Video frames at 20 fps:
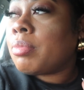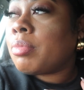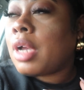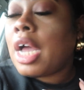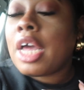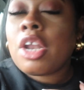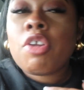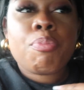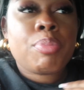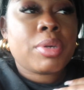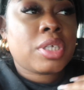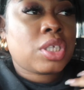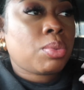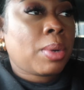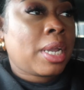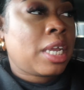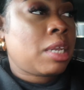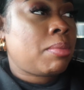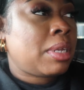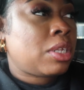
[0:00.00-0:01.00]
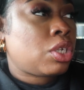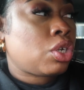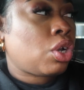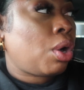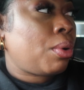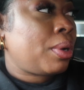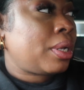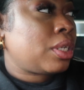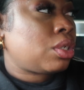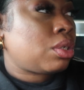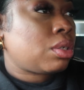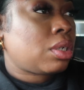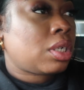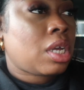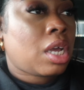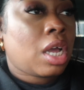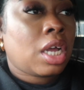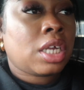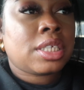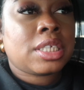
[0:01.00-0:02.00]
kind of persuade me to go into
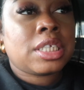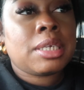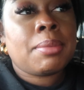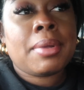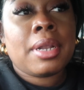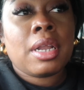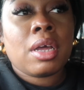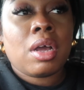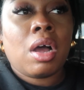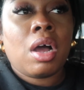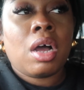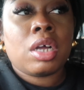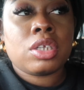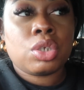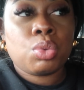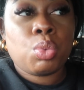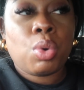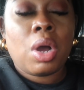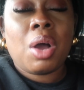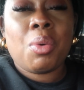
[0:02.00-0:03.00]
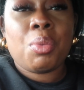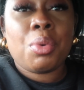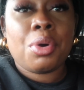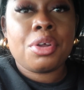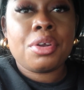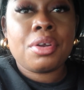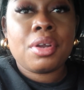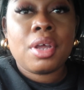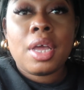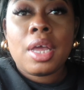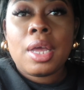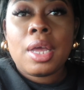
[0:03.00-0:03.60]
a similar car to what I want.